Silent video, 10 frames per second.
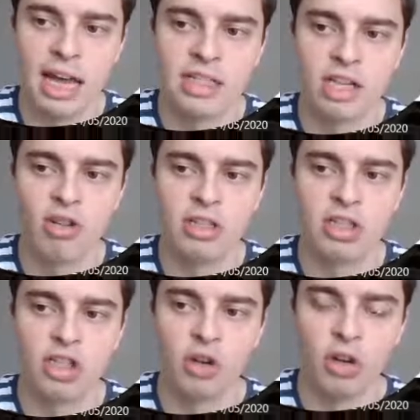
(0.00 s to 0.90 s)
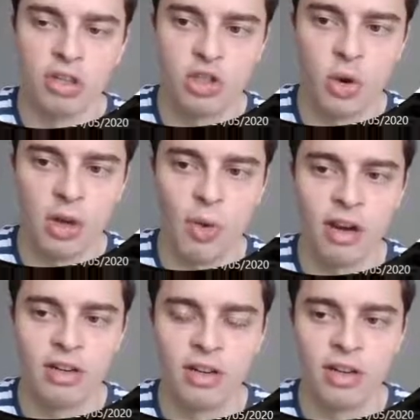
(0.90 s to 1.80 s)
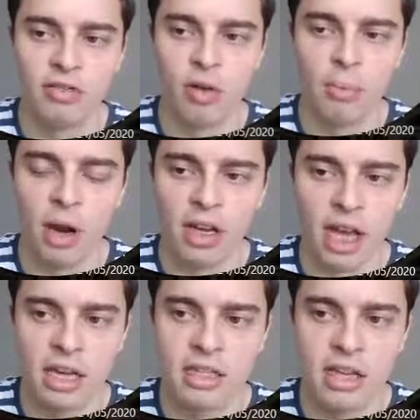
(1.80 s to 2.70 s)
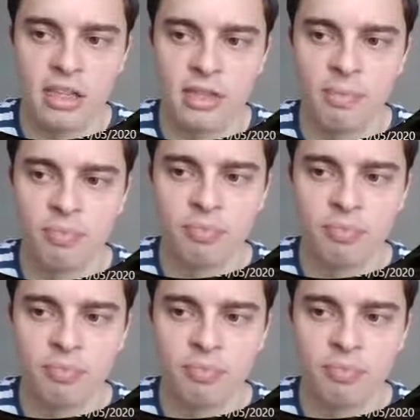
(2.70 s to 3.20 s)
has increased to $2.21 from 98 cents.